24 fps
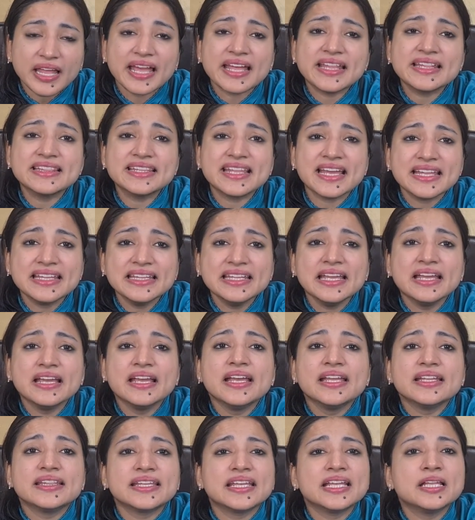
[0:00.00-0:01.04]
And then
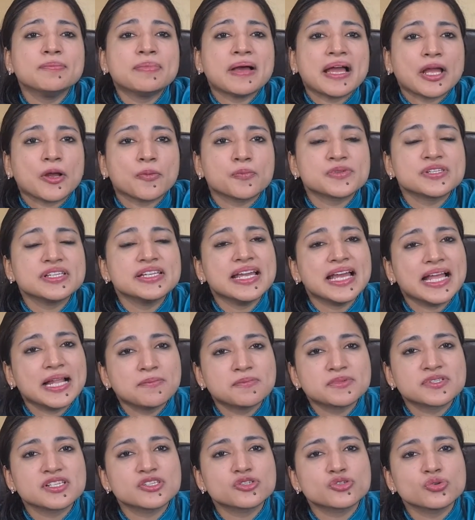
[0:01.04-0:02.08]
nail biopsy
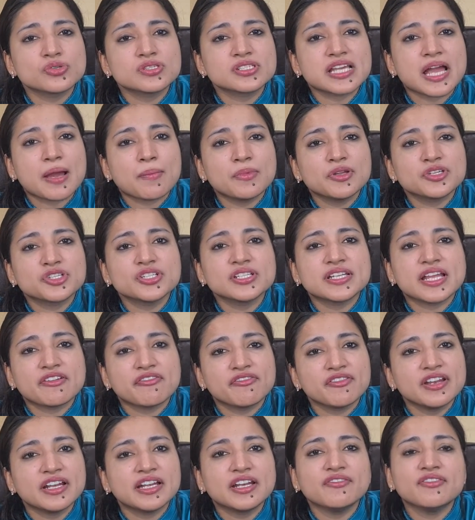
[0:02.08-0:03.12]
helps us to establish a
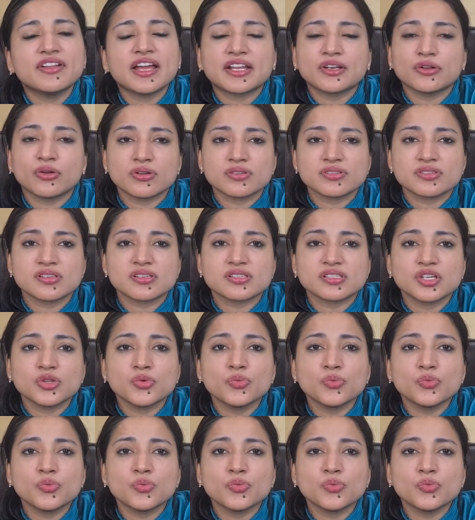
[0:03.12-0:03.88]
definitive diagnosis,